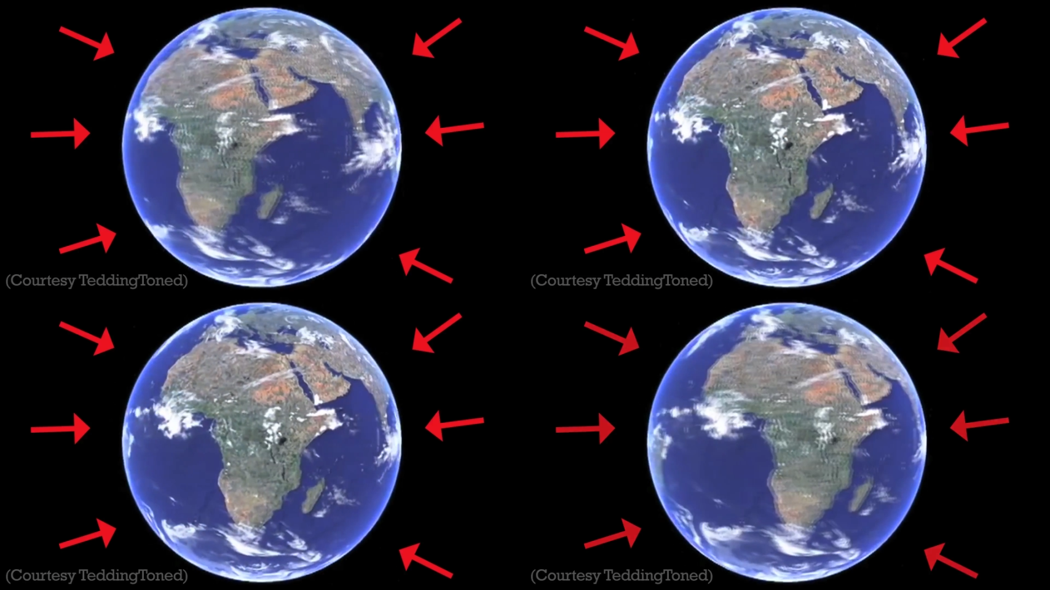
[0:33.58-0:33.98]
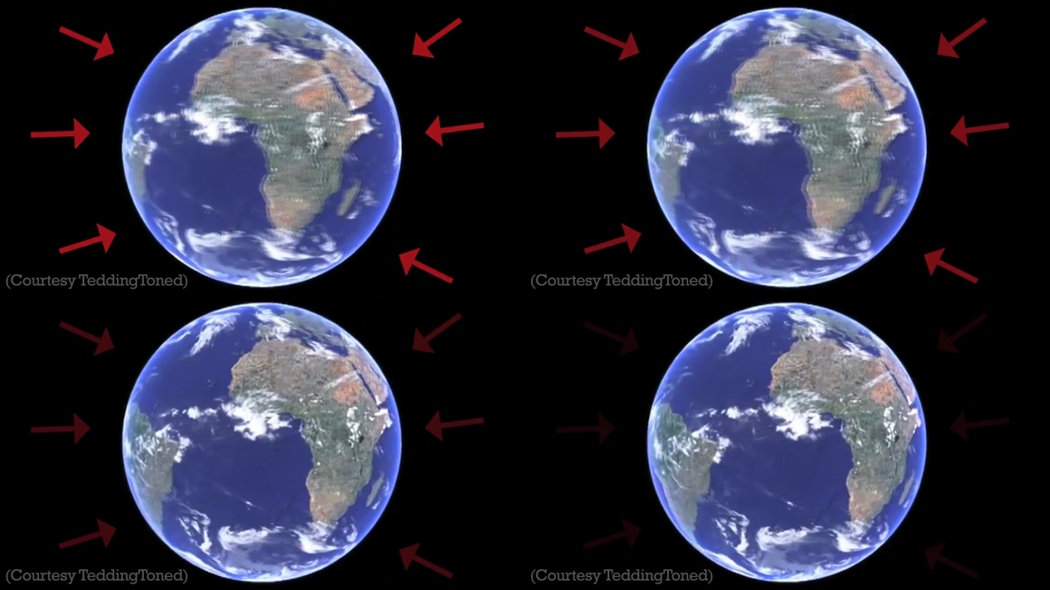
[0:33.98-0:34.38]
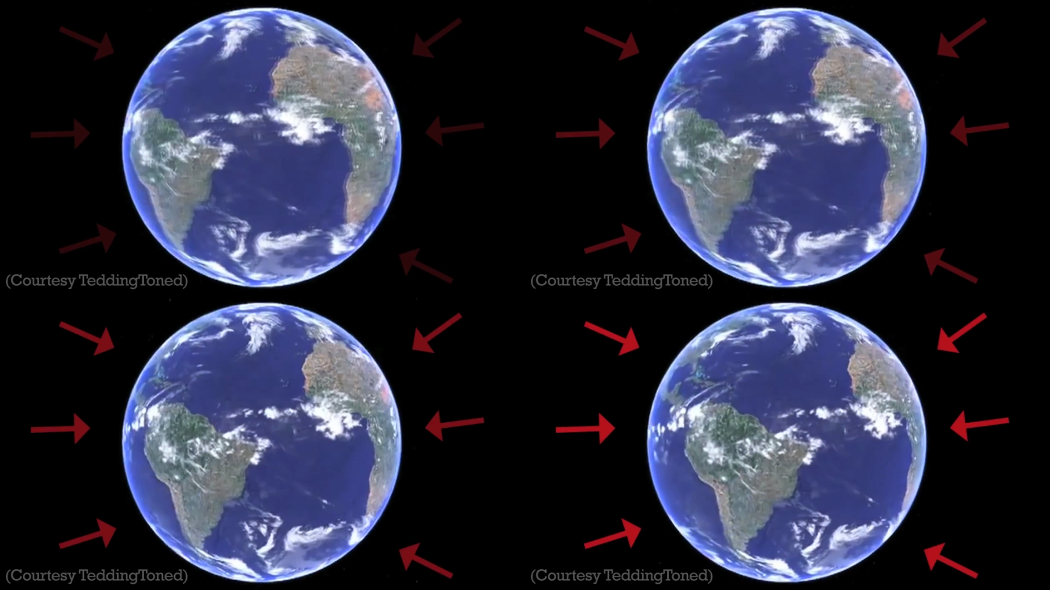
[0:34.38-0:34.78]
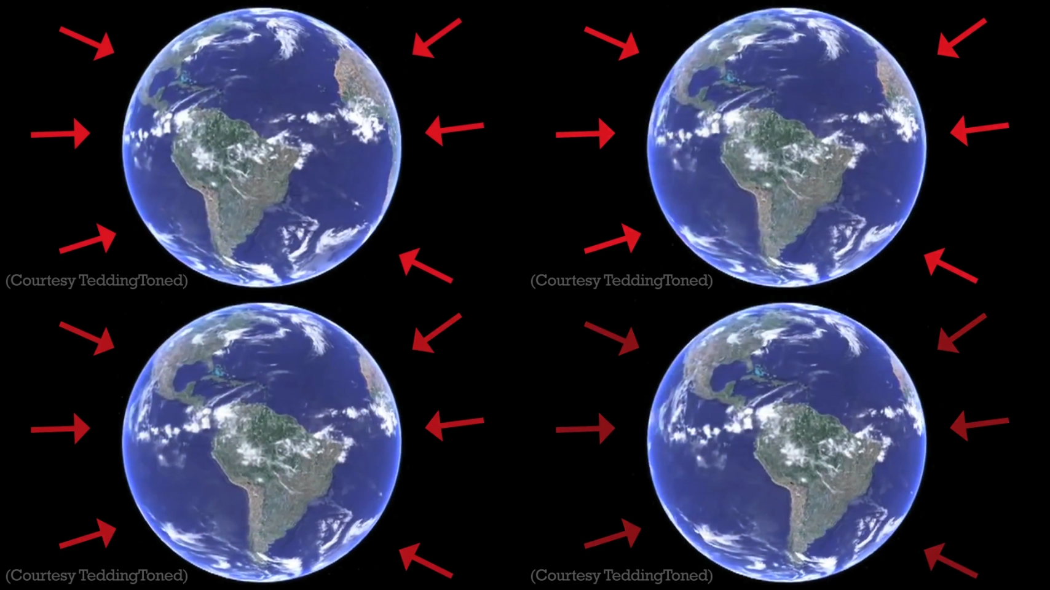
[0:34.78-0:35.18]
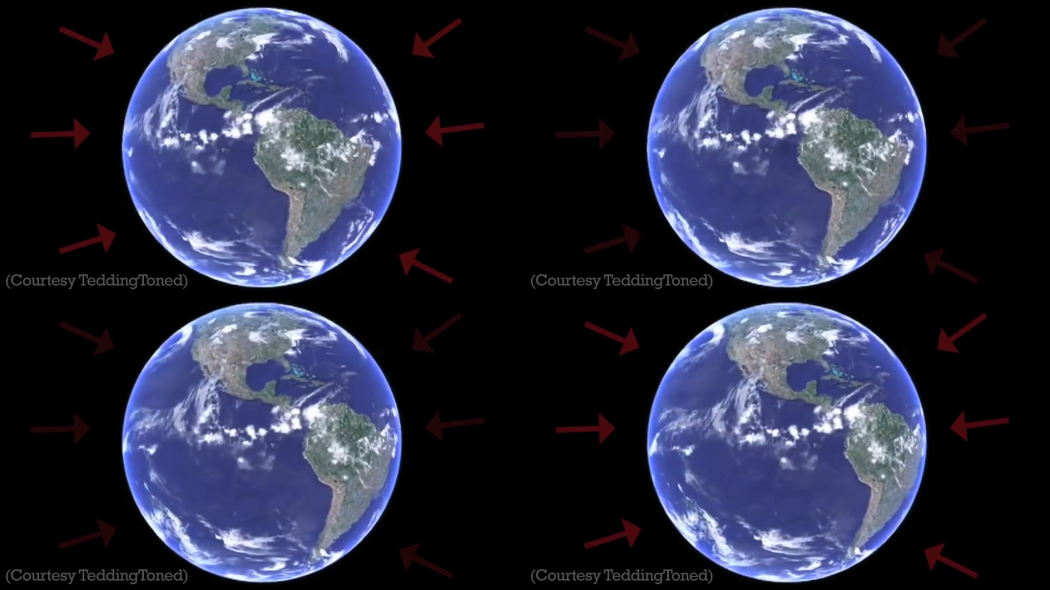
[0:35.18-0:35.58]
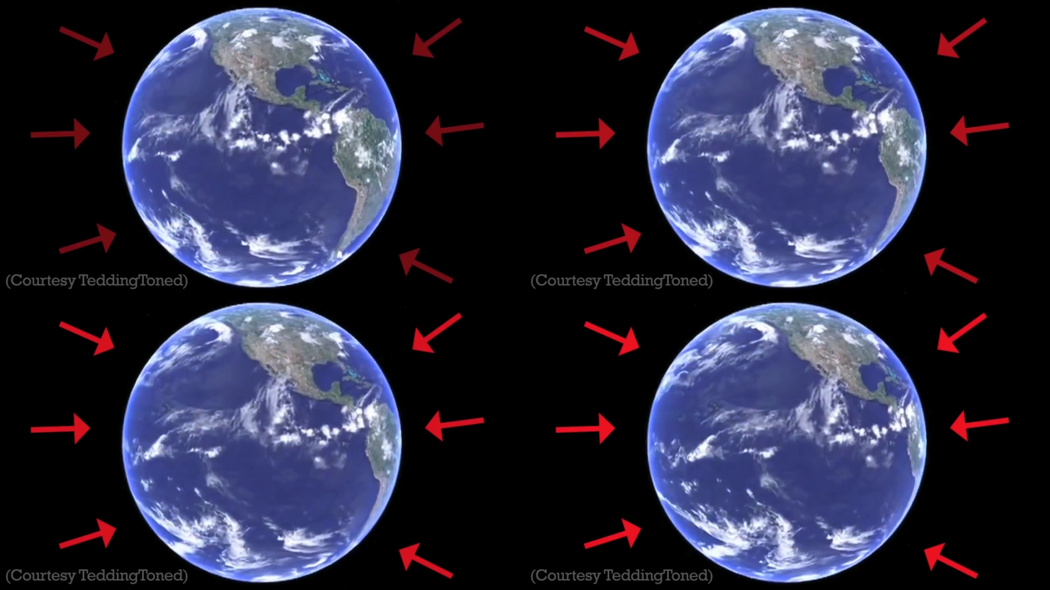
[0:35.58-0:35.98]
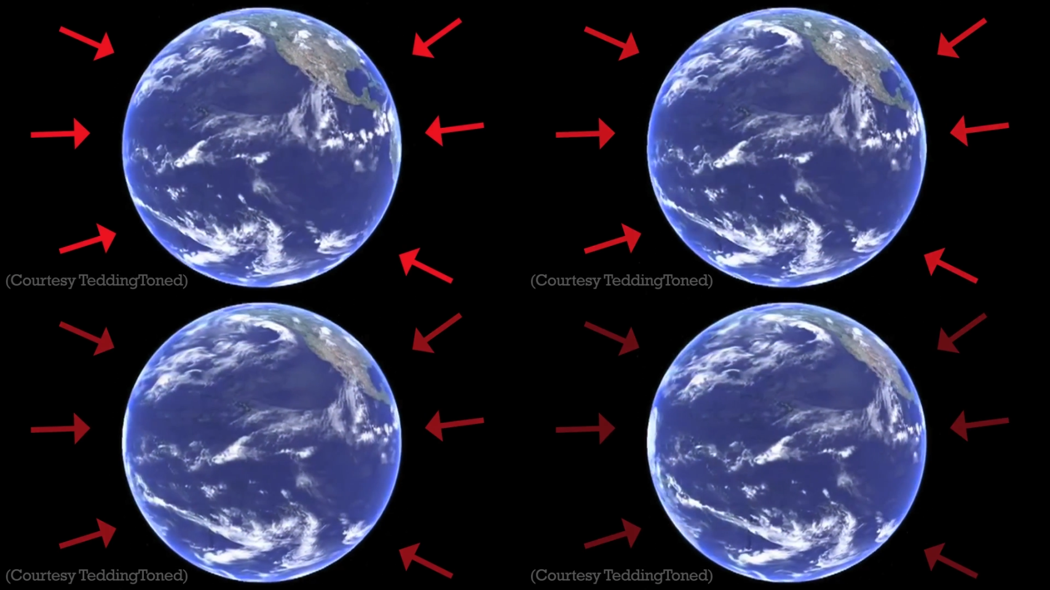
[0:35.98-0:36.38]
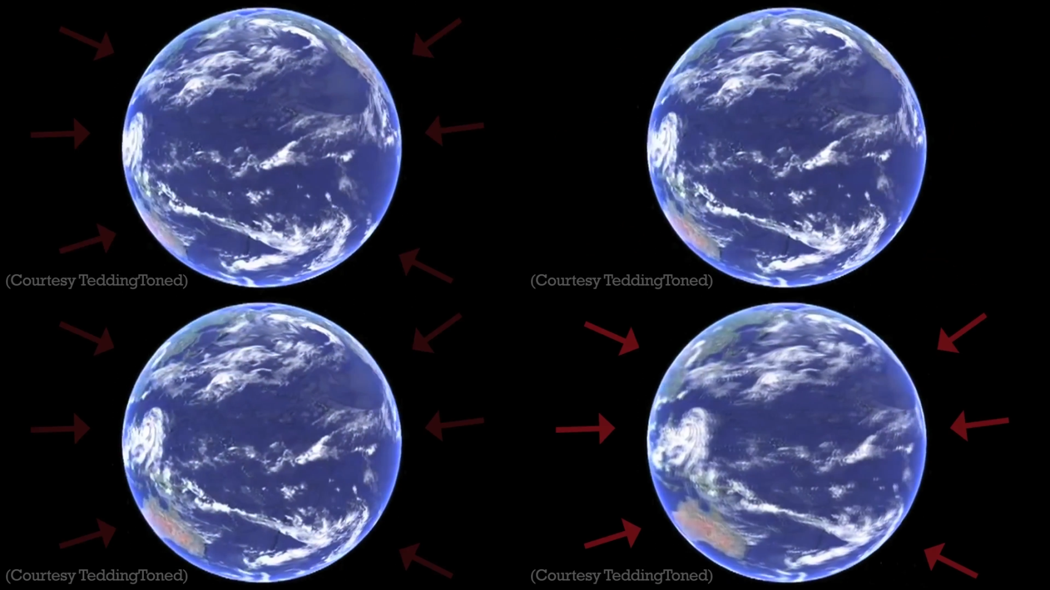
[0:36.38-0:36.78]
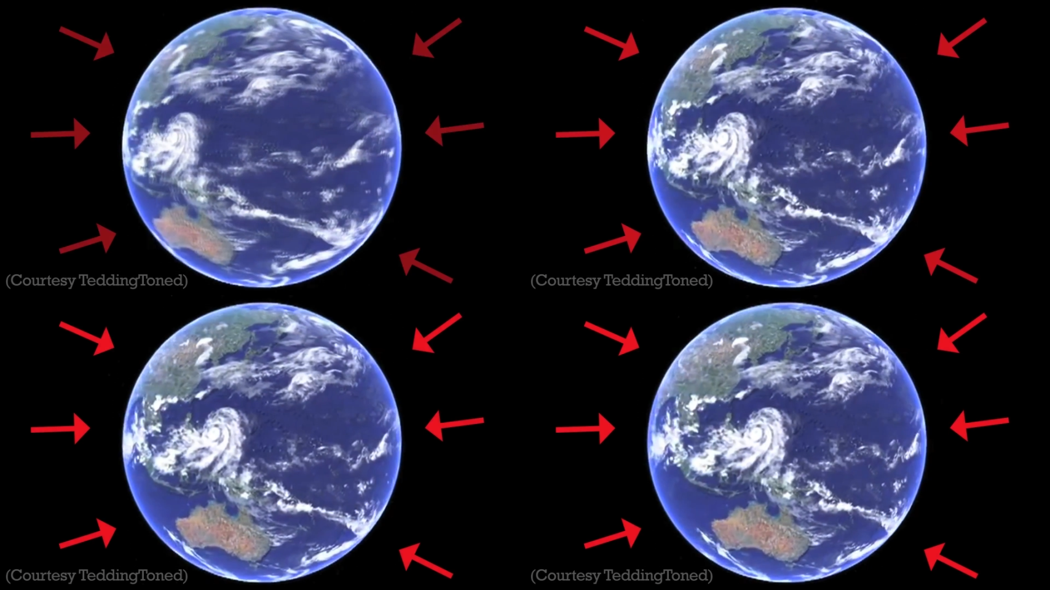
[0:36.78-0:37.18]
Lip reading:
Nobody's mouth can be seen.